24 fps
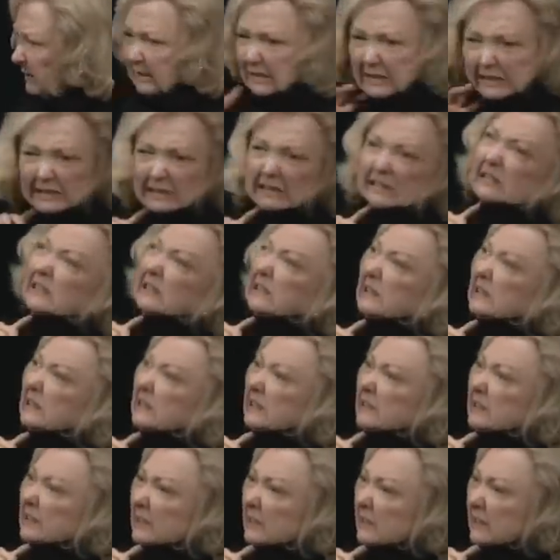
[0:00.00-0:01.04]
so deaf
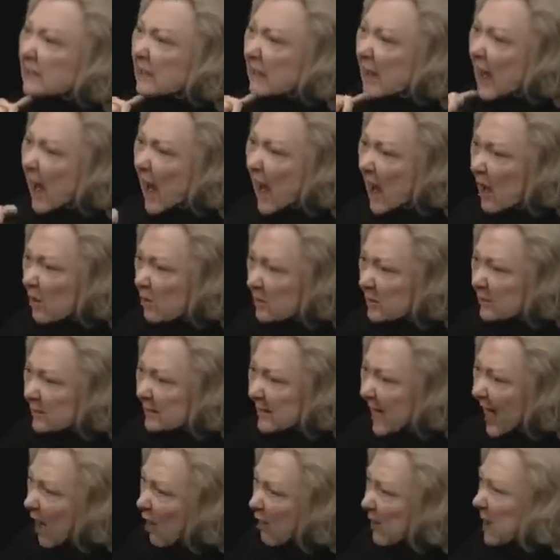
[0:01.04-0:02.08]
men were
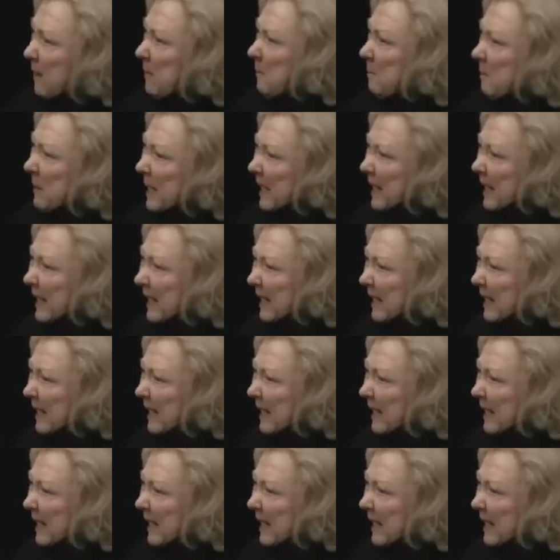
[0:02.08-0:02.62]
absolutely